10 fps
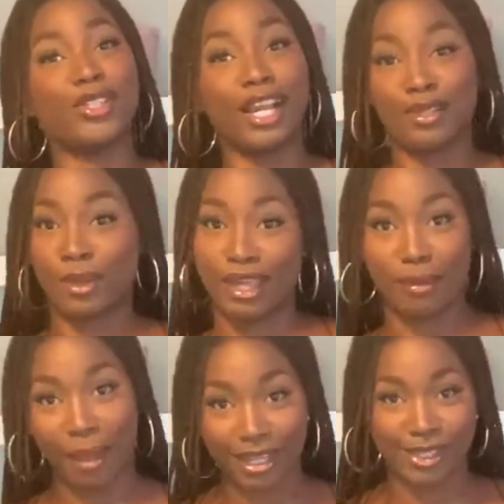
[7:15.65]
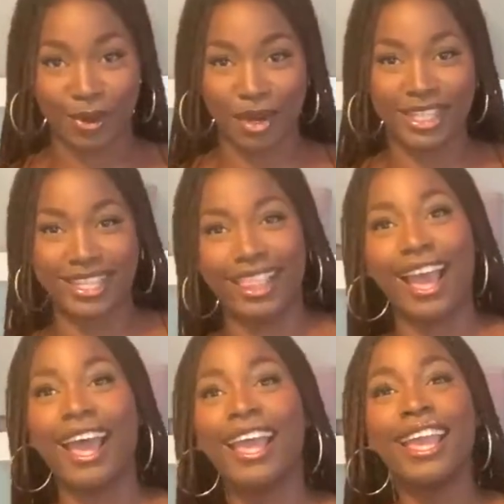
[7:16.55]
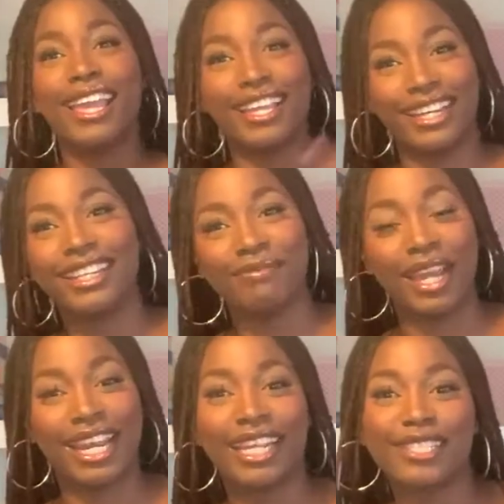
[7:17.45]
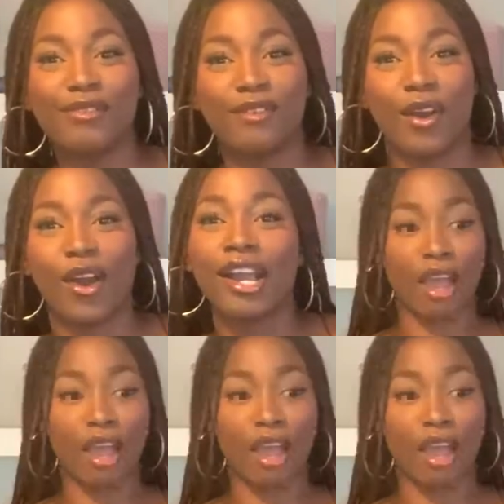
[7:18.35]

You guys will hear the backstory to that in my next vlog.